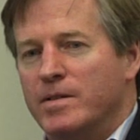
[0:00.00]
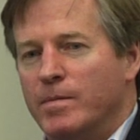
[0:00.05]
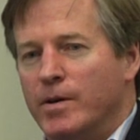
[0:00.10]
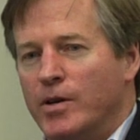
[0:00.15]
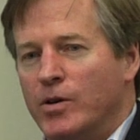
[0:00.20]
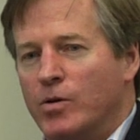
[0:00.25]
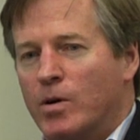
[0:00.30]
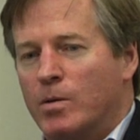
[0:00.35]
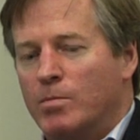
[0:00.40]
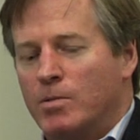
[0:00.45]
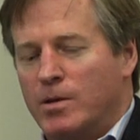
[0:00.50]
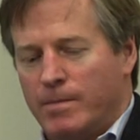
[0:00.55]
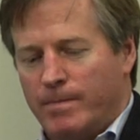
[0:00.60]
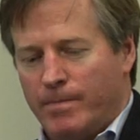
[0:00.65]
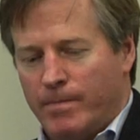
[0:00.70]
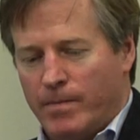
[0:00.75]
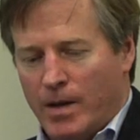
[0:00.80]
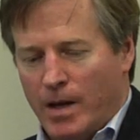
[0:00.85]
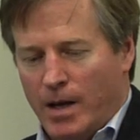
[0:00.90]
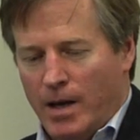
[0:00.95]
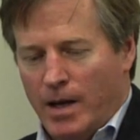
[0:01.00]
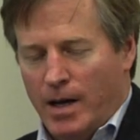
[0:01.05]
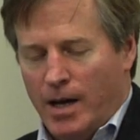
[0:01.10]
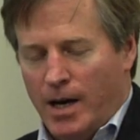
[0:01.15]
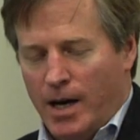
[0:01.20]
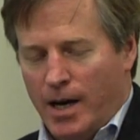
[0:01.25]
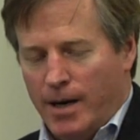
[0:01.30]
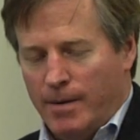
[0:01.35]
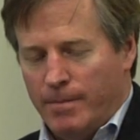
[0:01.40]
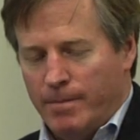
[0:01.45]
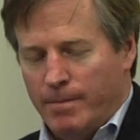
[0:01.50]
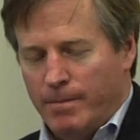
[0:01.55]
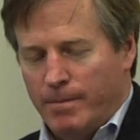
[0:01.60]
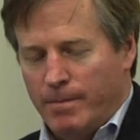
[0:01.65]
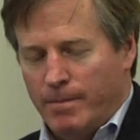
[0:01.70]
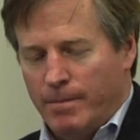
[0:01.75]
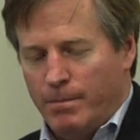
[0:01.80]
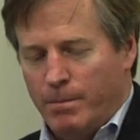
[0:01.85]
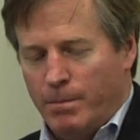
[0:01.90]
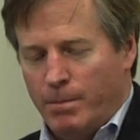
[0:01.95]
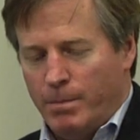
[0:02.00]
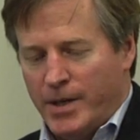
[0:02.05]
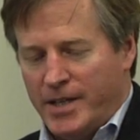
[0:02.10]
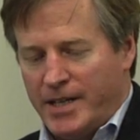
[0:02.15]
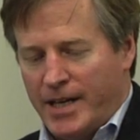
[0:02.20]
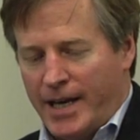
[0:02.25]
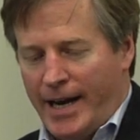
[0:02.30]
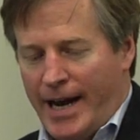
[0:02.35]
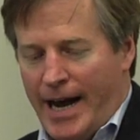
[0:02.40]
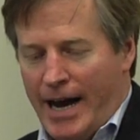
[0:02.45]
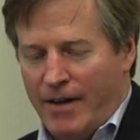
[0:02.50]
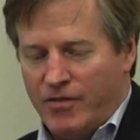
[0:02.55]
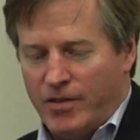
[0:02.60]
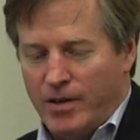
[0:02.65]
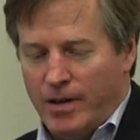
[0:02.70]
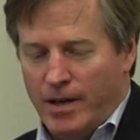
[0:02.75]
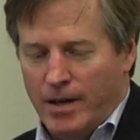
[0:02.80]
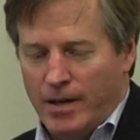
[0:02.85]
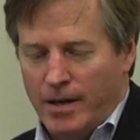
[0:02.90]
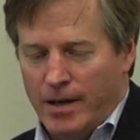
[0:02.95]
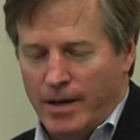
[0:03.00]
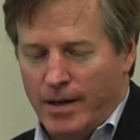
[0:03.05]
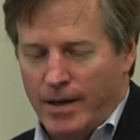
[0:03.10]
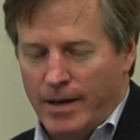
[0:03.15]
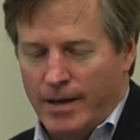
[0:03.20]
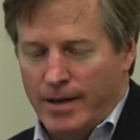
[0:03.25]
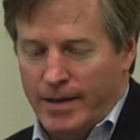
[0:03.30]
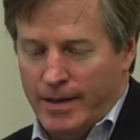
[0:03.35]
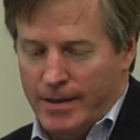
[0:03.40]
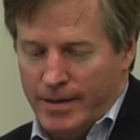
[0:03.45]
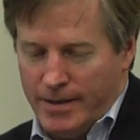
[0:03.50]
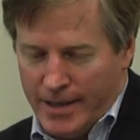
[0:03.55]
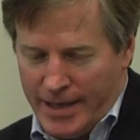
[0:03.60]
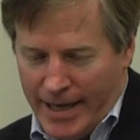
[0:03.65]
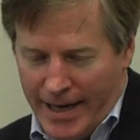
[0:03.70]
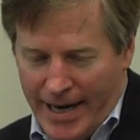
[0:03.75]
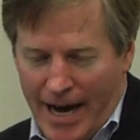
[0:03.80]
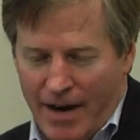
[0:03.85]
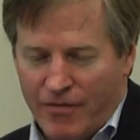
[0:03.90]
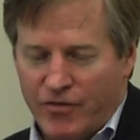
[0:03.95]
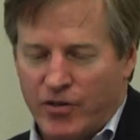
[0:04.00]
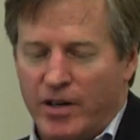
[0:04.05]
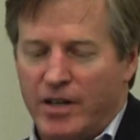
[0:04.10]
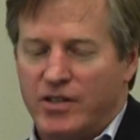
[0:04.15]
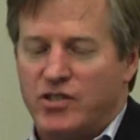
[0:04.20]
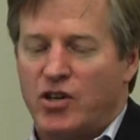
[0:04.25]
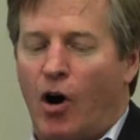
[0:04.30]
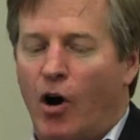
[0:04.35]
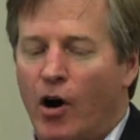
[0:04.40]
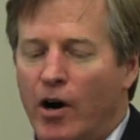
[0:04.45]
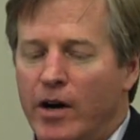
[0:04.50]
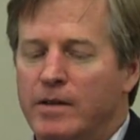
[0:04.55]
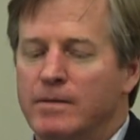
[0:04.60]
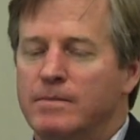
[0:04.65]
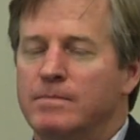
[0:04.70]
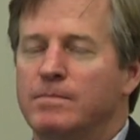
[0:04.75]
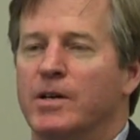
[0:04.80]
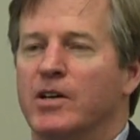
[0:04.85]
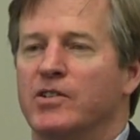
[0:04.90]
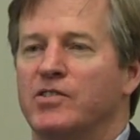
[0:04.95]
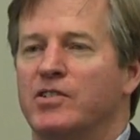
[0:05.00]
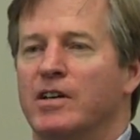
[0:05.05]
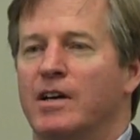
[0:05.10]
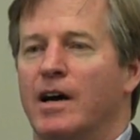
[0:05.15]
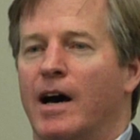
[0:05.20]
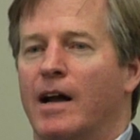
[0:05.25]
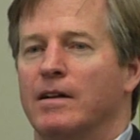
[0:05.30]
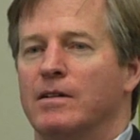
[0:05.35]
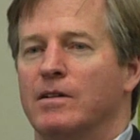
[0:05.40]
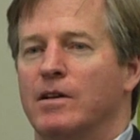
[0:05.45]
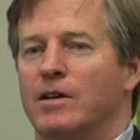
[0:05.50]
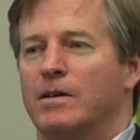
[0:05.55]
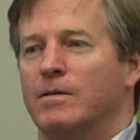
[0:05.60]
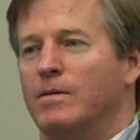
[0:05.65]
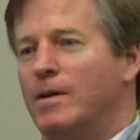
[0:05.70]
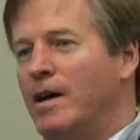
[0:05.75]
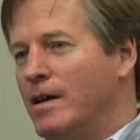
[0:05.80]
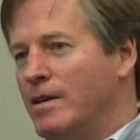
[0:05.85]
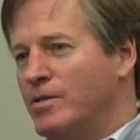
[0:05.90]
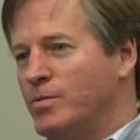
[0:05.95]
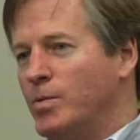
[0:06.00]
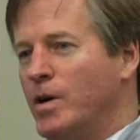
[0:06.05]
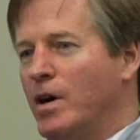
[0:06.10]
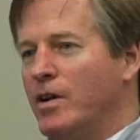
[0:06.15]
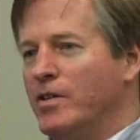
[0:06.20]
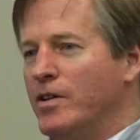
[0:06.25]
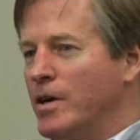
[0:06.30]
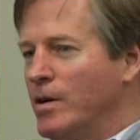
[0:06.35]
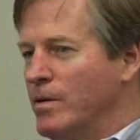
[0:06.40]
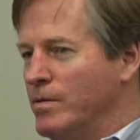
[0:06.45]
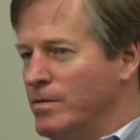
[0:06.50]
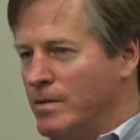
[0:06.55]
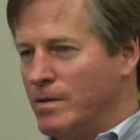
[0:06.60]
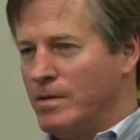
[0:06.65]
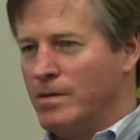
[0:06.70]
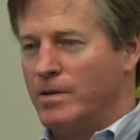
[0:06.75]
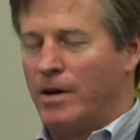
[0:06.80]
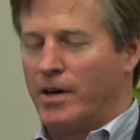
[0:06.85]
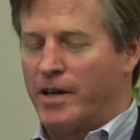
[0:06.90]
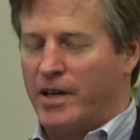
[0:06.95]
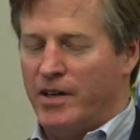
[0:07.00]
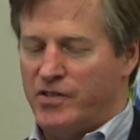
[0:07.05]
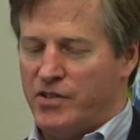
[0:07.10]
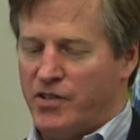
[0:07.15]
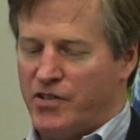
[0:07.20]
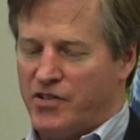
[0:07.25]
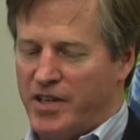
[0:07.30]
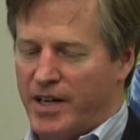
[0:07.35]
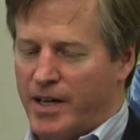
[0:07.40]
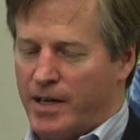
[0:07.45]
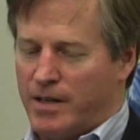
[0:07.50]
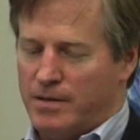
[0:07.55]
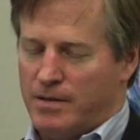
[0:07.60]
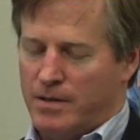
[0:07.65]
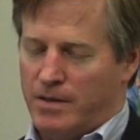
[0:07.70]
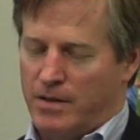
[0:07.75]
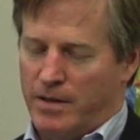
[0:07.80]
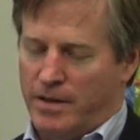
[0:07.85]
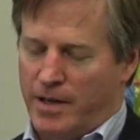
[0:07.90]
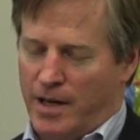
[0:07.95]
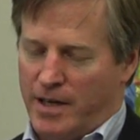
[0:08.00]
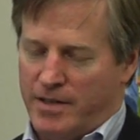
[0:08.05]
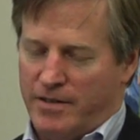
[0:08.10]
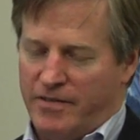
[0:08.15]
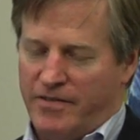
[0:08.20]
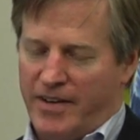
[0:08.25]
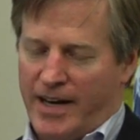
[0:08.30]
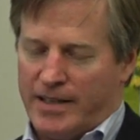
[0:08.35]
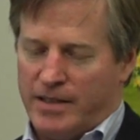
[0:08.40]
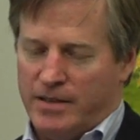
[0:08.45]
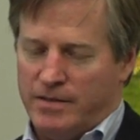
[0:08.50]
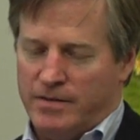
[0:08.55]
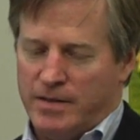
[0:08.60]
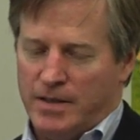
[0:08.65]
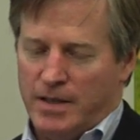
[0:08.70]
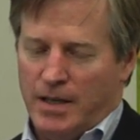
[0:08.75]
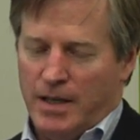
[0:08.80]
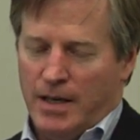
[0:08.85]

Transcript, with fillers: have been normal. Um, but to get after, to get after it, it's hard because you got to look, as we all know, our kids are sick, they're not defective.